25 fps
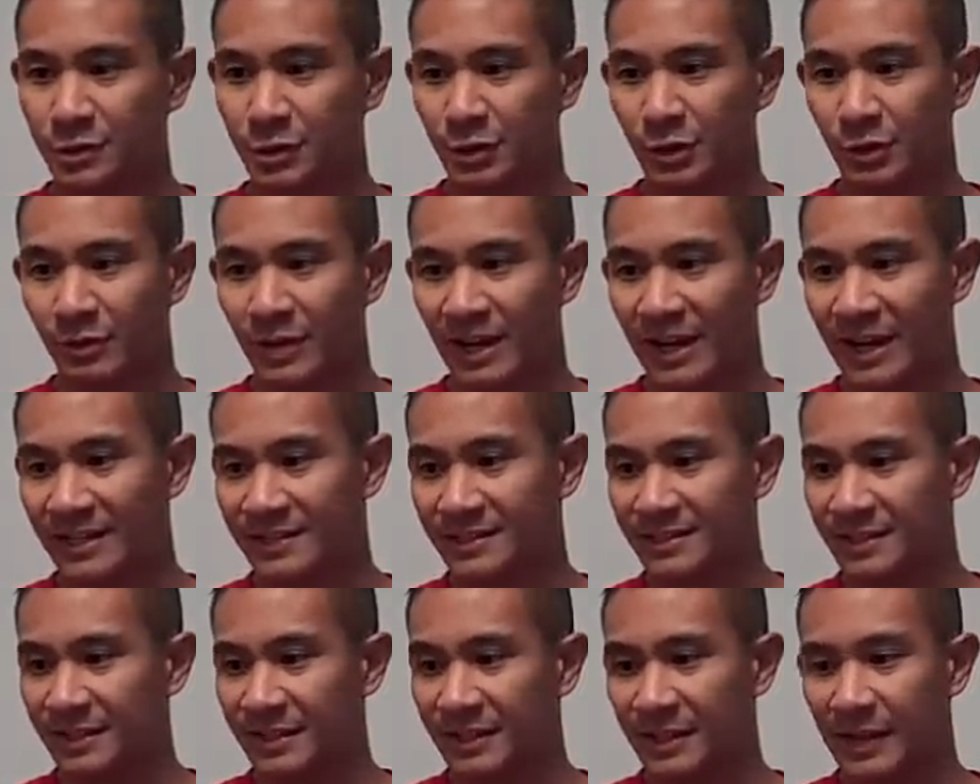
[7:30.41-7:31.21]
Joe
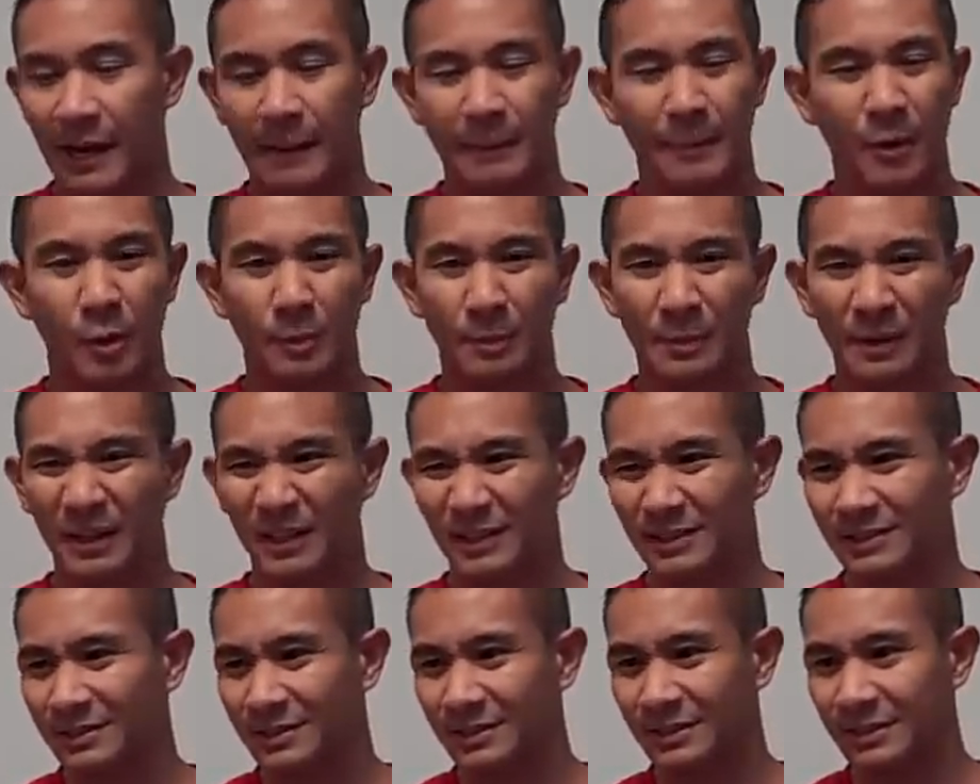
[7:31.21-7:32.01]
guys in it. I'm
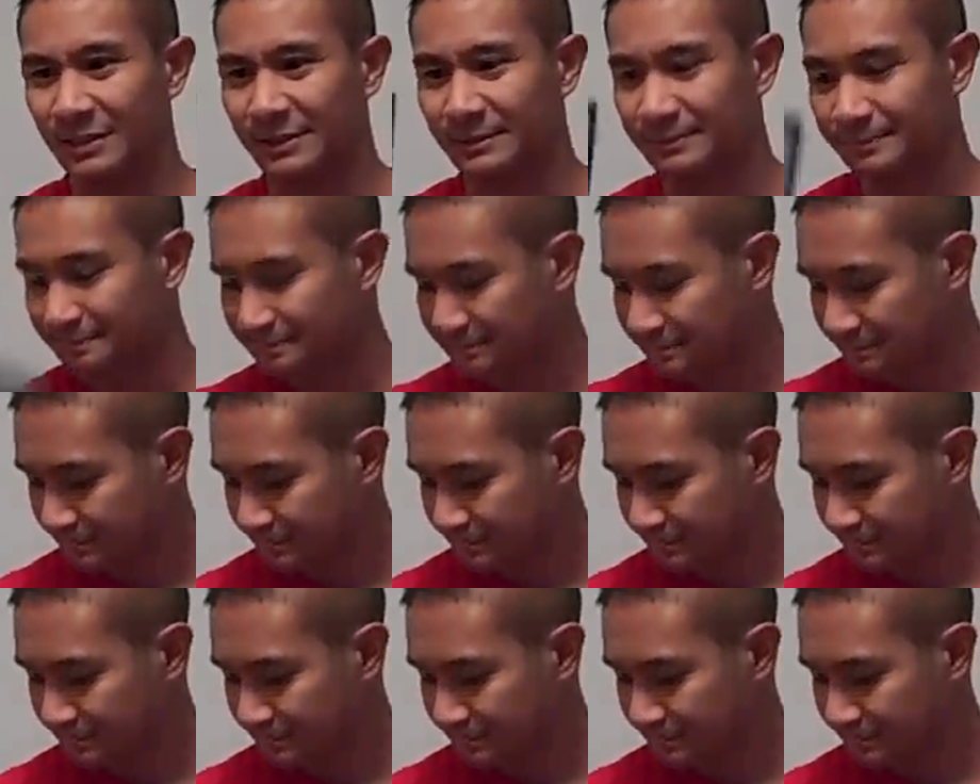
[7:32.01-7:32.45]
hoping it's good.